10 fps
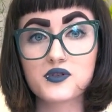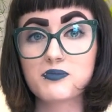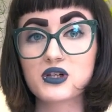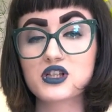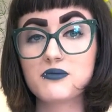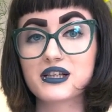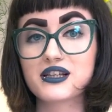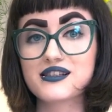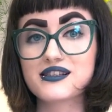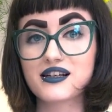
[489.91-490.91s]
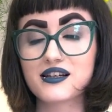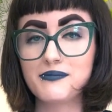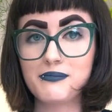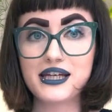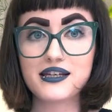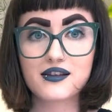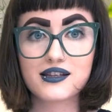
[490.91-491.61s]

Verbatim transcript: especially because that can make